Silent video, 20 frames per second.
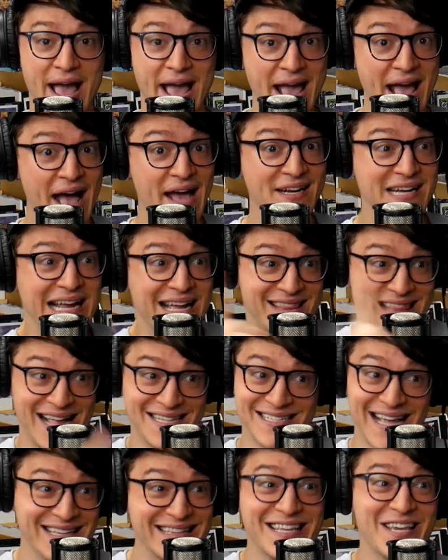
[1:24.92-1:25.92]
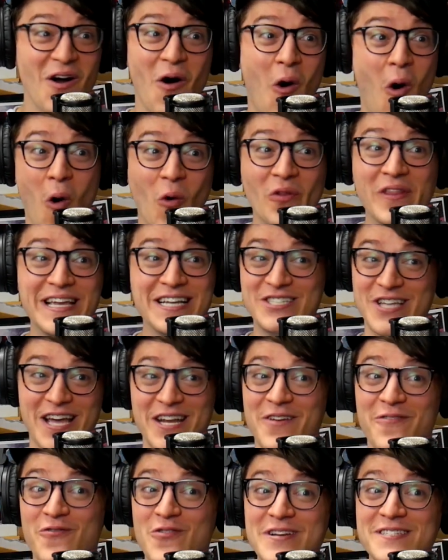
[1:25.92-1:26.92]
And that's not the only
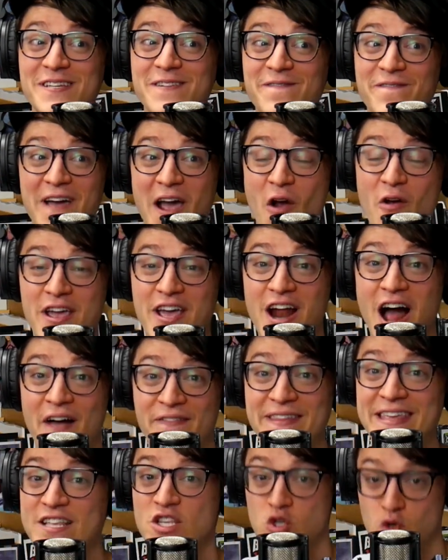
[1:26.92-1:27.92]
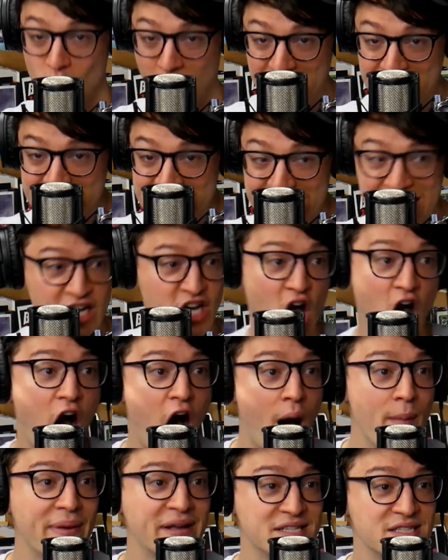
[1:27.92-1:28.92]
Jenny Frison variant on the trending
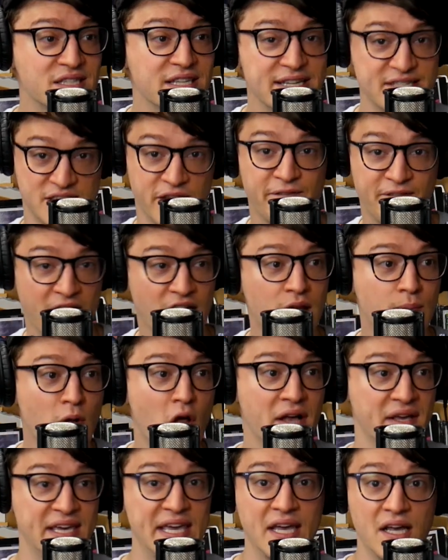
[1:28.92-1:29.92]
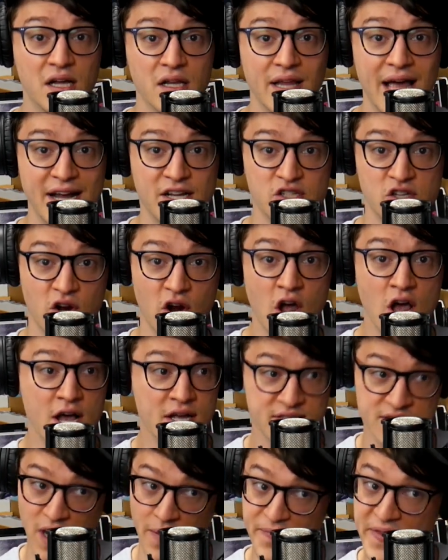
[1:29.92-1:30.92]
comics list available on Key Collector.
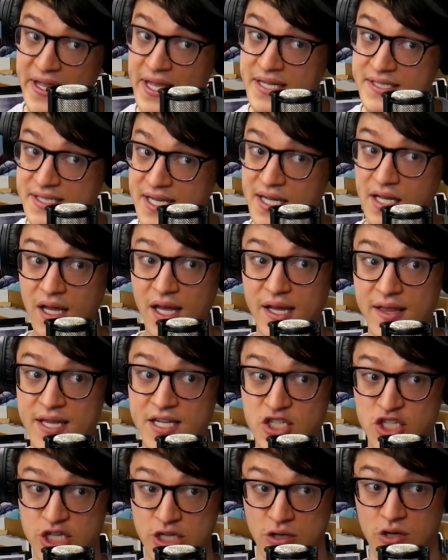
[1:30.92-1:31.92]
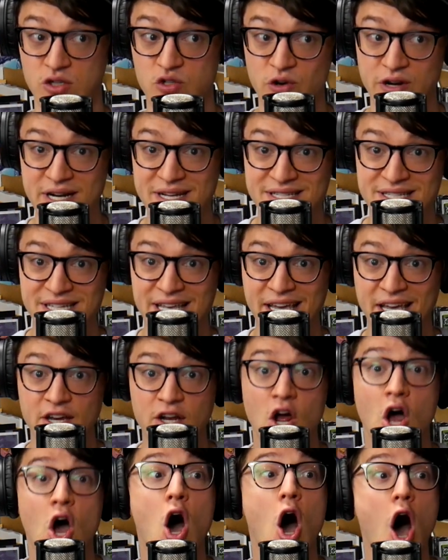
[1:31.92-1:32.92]
Something is Killing the Children is seeing
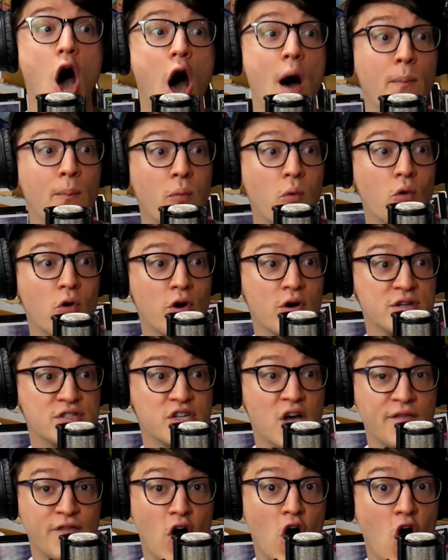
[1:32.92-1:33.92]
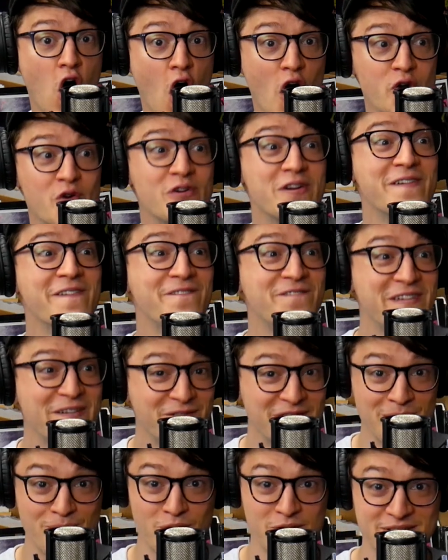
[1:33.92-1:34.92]
an upwards of
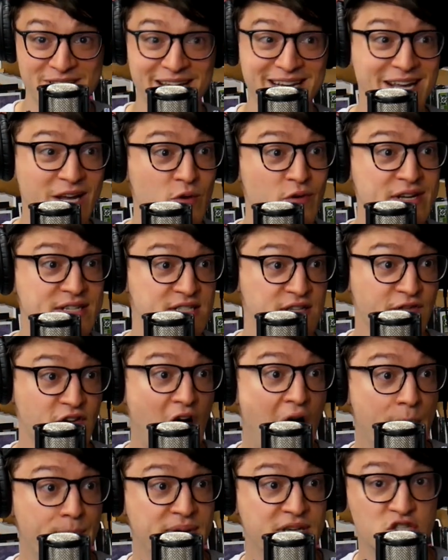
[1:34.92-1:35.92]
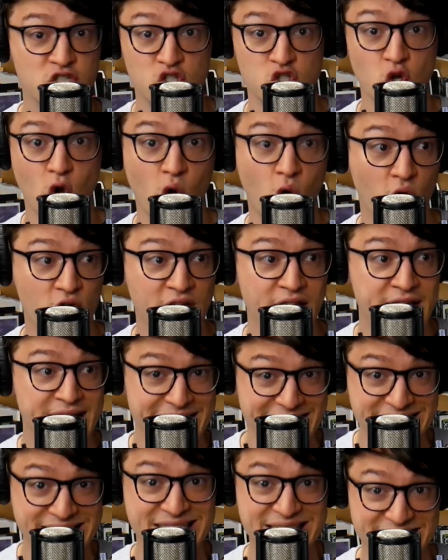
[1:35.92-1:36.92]
150% increase of copies sold
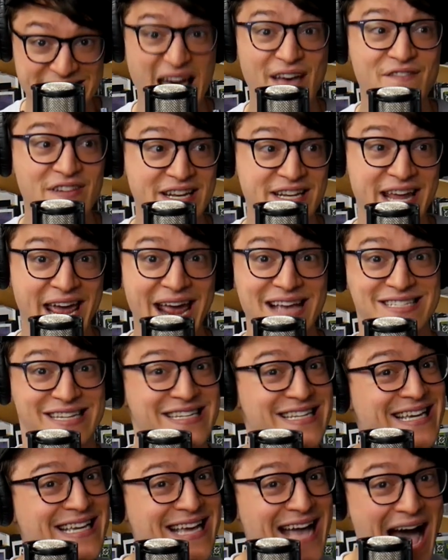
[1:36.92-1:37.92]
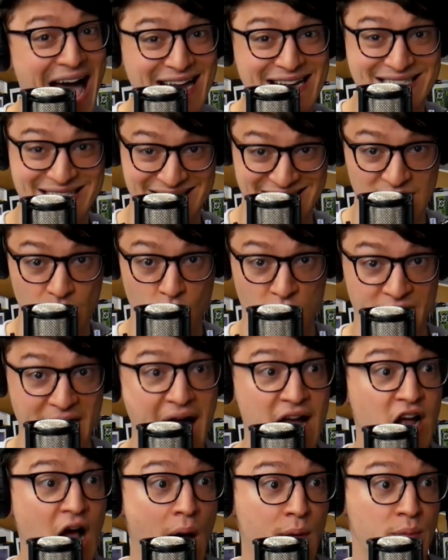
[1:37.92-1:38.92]
in 7 days, and you gotta see where
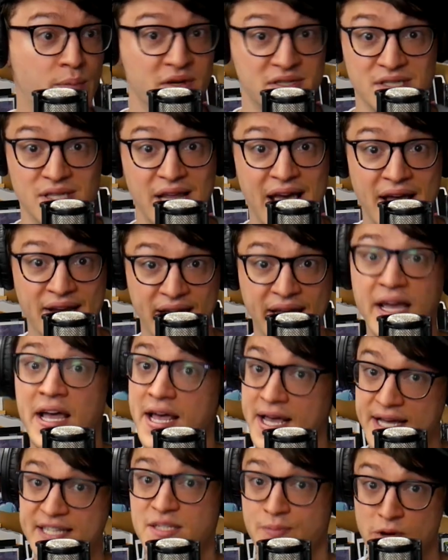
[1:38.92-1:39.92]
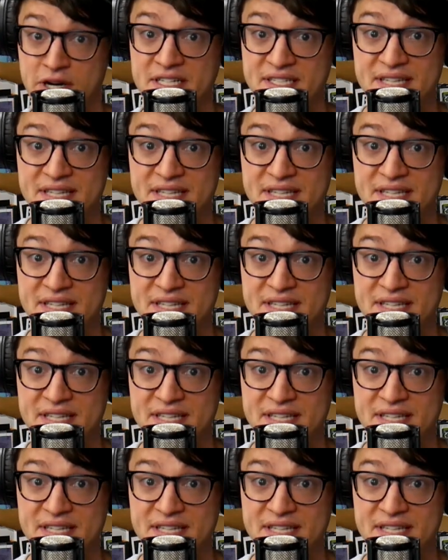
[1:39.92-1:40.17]
that comic book's landing. It's pretty